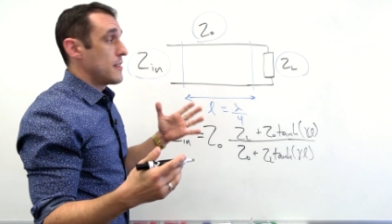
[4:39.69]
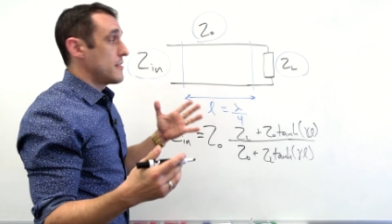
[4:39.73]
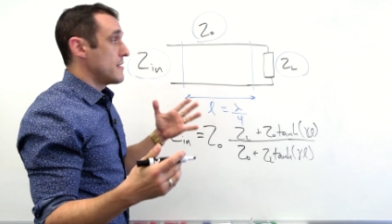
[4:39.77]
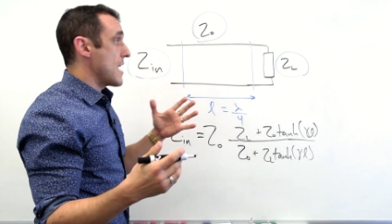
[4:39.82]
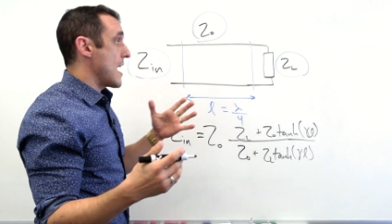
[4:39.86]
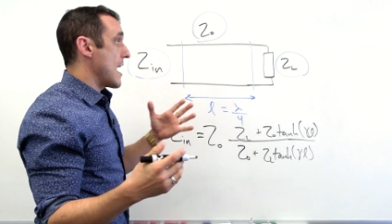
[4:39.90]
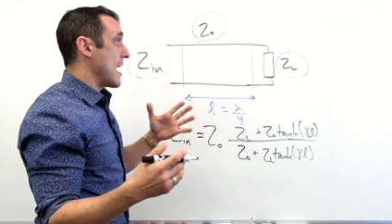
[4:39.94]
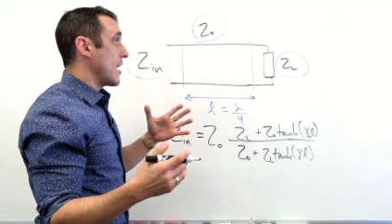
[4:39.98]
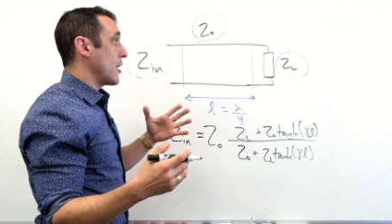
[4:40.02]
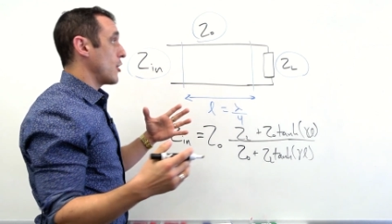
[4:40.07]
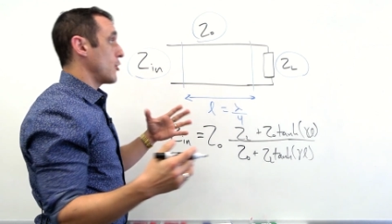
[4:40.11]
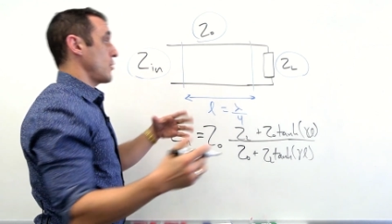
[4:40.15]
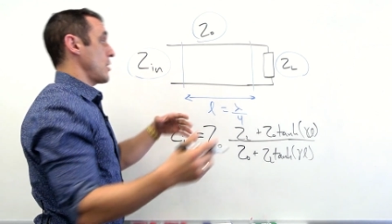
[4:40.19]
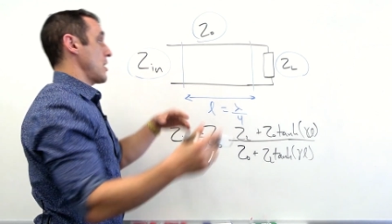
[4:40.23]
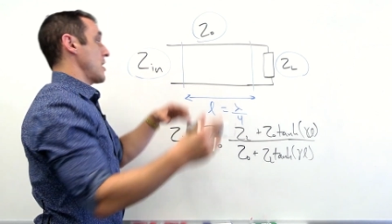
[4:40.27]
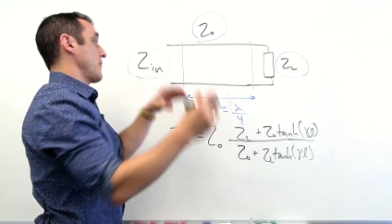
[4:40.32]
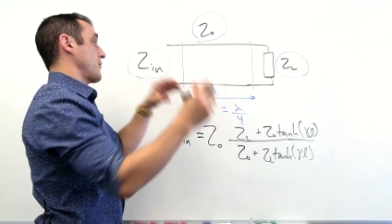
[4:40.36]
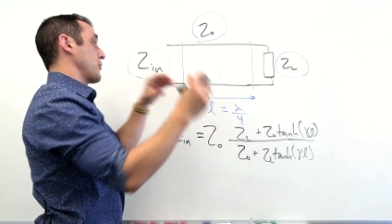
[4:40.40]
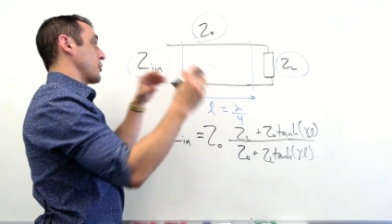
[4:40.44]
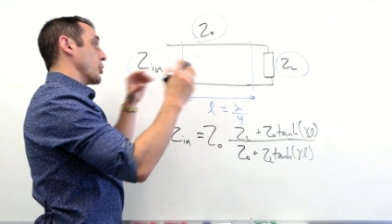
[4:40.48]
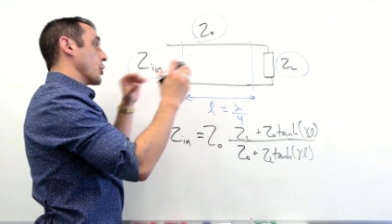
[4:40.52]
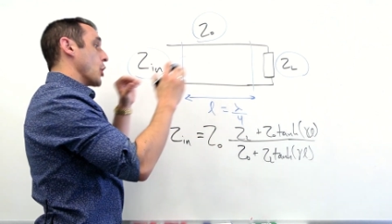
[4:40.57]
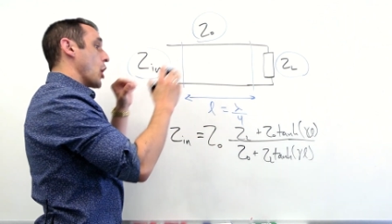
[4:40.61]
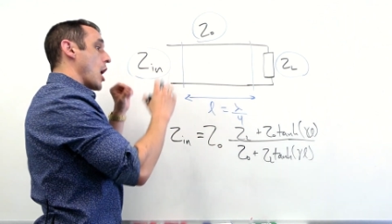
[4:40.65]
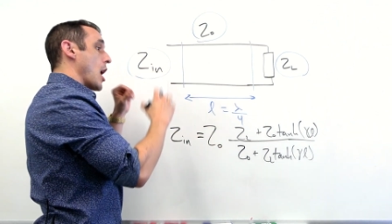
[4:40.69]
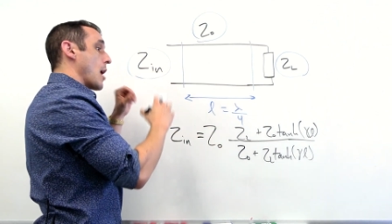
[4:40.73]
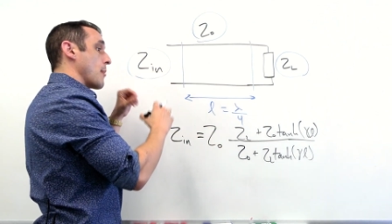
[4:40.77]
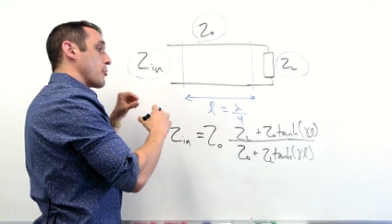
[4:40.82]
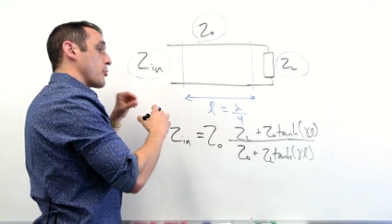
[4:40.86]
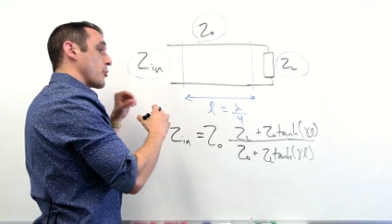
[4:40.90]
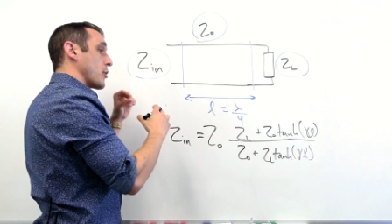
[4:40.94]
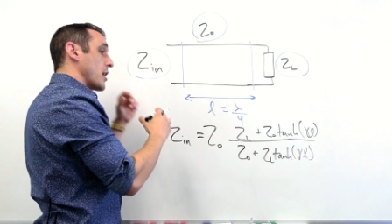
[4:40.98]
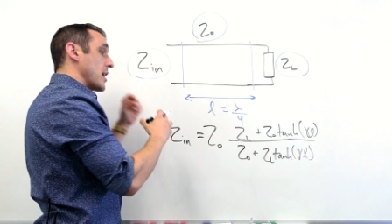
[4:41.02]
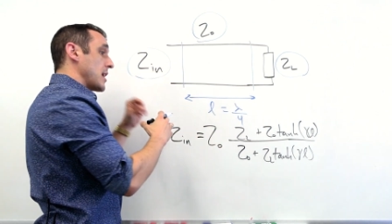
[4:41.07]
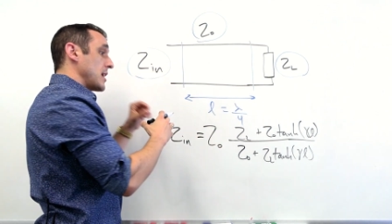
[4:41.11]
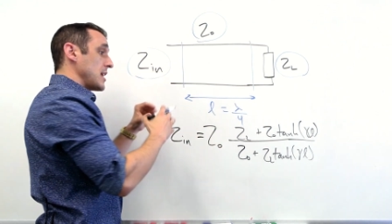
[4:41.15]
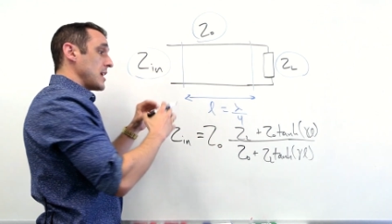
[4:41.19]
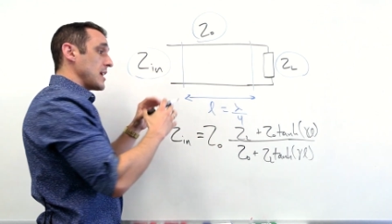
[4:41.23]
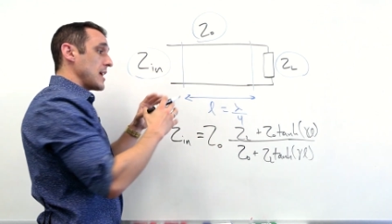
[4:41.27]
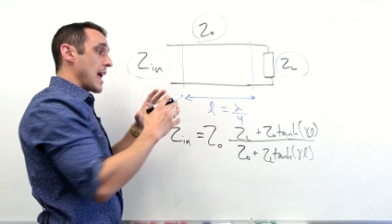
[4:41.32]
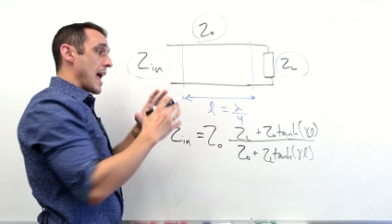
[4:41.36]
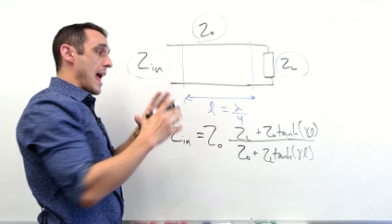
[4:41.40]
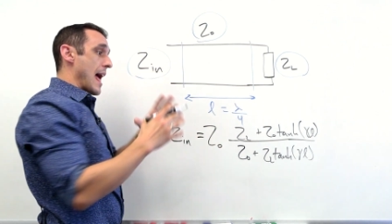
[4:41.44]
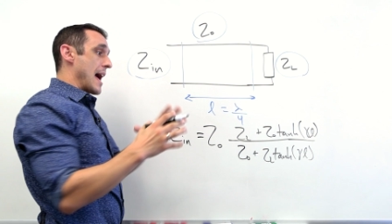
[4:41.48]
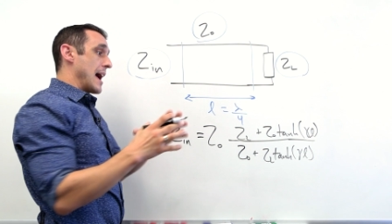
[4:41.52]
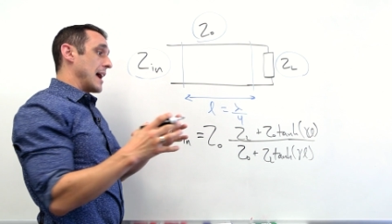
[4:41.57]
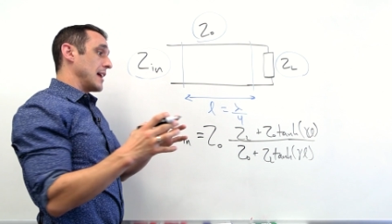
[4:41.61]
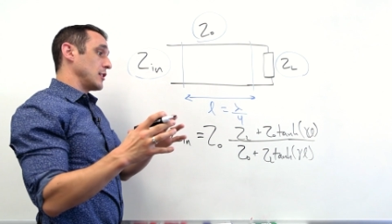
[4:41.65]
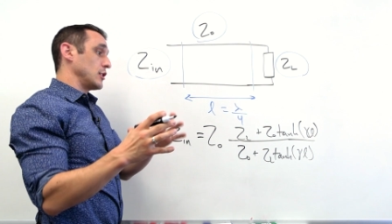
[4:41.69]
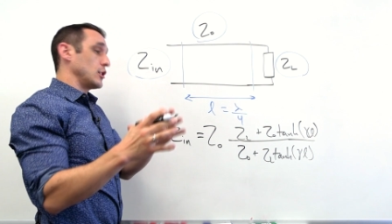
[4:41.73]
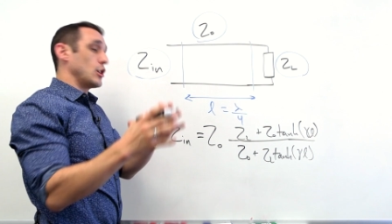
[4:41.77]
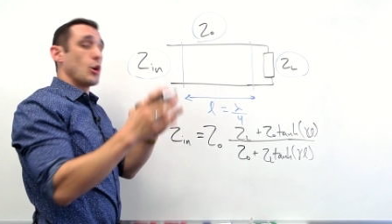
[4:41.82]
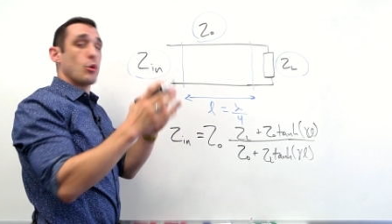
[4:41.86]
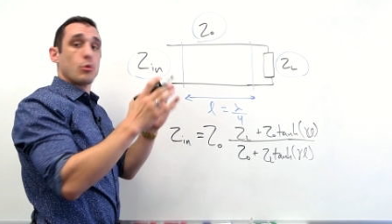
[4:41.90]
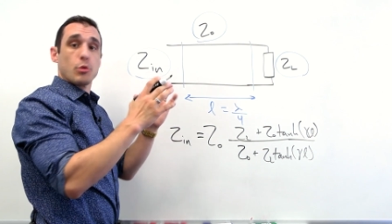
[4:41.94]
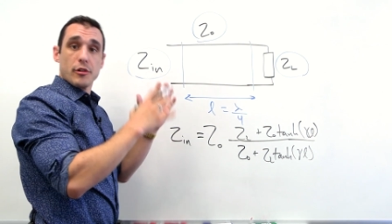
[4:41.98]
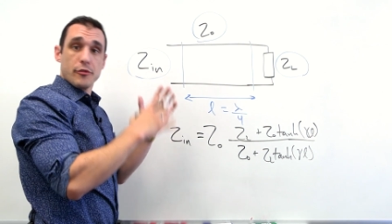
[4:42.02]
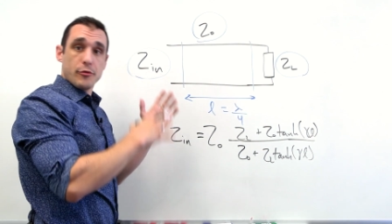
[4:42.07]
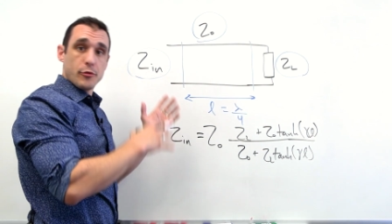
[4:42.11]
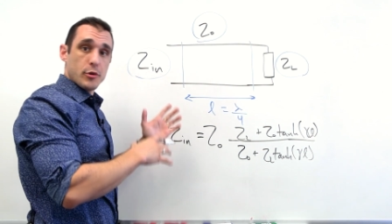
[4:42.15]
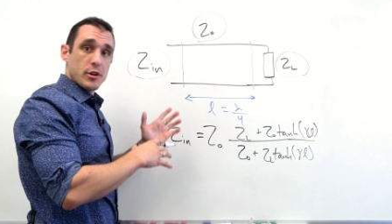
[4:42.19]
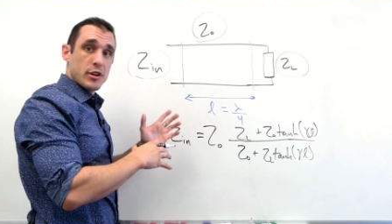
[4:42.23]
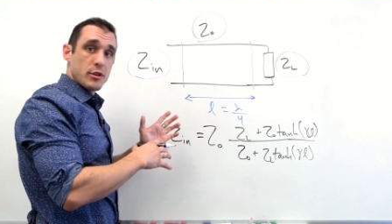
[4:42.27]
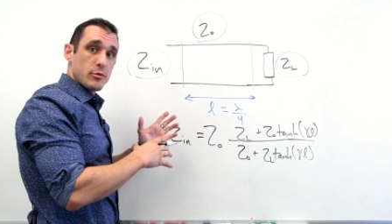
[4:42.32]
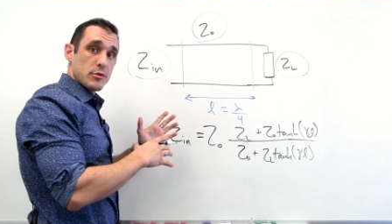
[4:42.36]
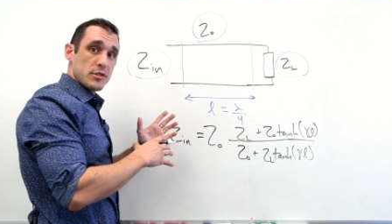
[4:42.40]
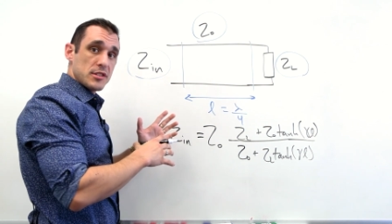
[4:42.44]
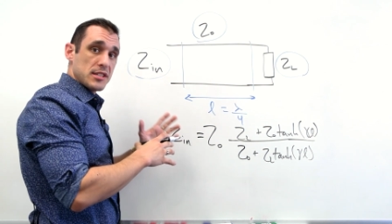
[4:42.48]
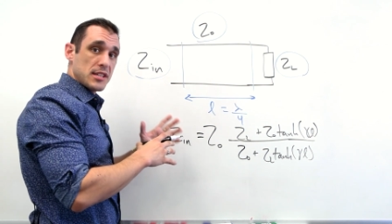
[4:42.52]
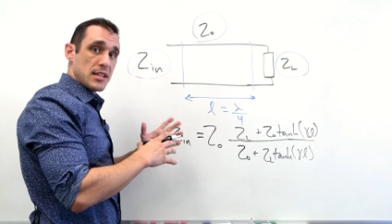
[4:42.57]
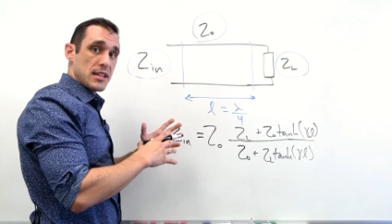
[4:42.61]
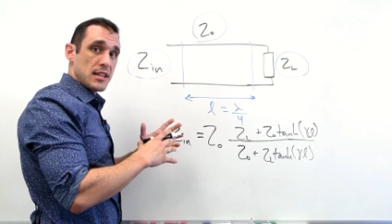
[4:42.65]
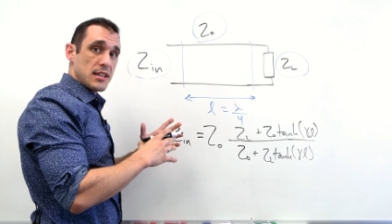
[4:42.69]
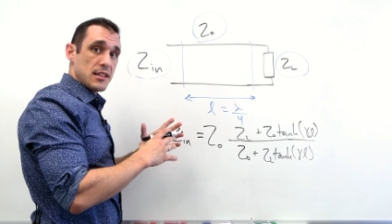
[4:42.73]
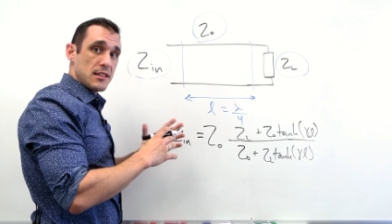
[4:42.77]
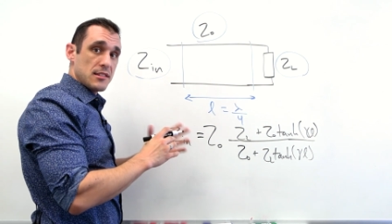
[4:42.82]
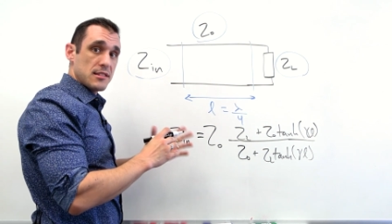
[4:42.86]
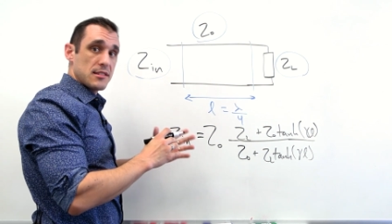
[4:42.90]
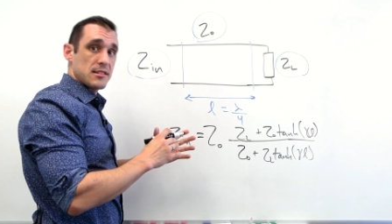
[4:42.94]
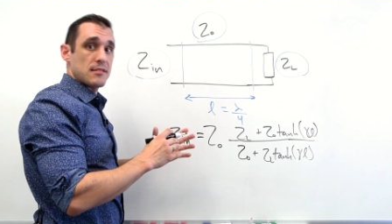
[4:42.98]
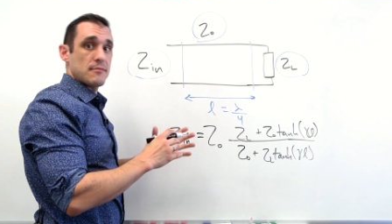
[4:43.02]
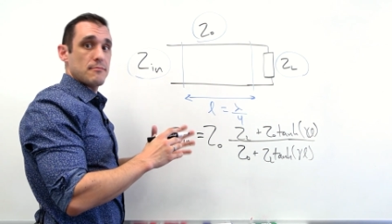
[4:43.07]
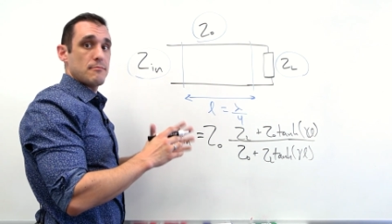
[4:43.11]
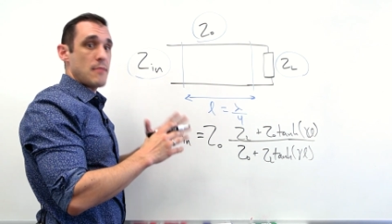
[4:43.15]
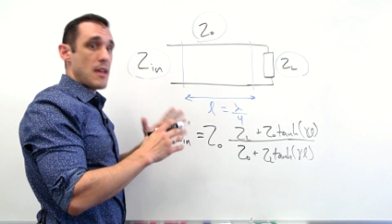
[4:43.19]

Now, if you're operating at lower frequencies,